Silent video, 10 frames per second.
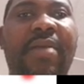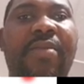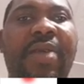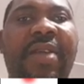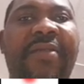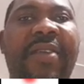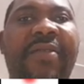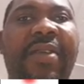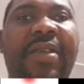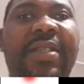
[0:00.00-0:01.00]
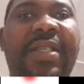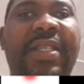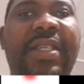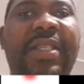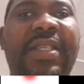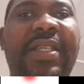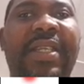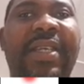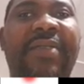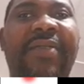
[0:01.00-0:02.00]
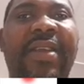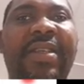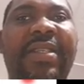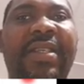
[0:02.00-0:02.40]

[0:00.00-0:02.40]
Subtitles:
can find velocity. Since the velocity